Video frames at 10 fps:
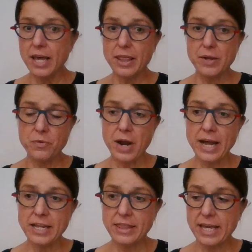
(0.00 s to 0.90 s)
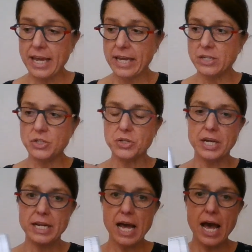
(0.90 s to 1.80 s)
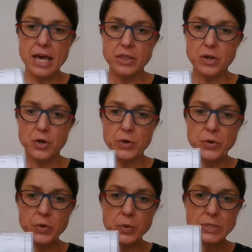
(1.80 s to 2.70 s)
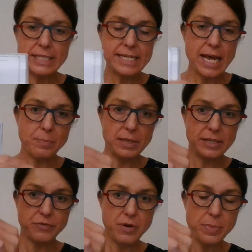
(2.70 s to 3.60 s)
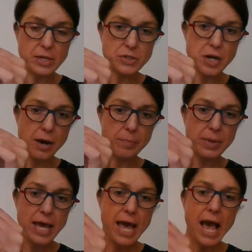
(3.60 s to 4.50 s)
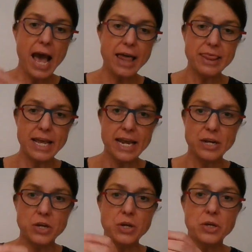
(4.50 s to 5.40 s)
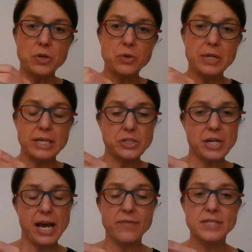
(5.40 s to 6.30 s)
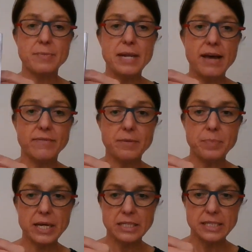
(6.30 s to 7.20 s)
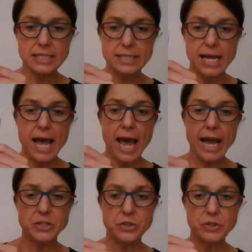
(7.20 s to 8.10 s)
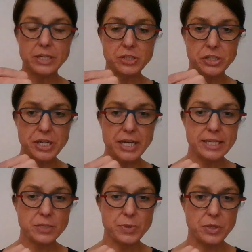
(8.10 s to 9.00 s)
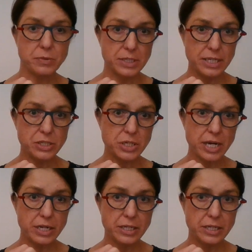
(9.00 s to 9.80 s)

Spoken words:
Then right at the end, you can either glue or staple it from the top. And then you need to have some lovely pictures and you need to share this with your teacher.